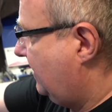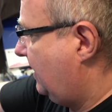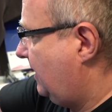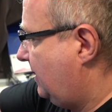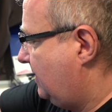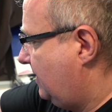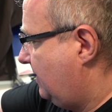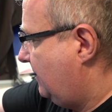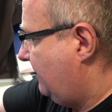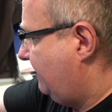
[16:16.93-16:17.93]
And
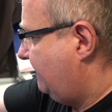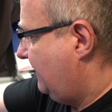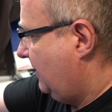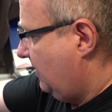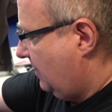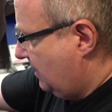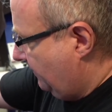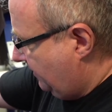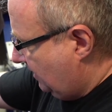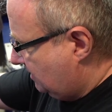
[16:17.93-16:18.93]
I
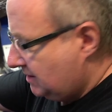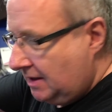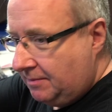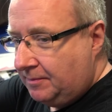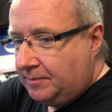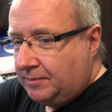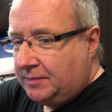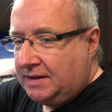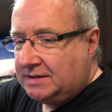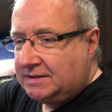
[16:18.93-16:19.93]
love this
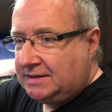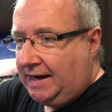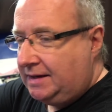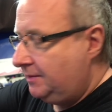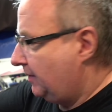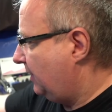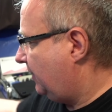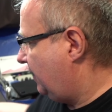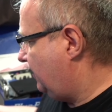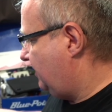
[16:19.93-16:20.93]
this stand, by
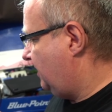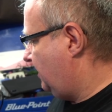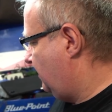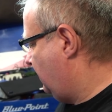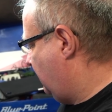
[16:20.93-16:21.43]
the way, on the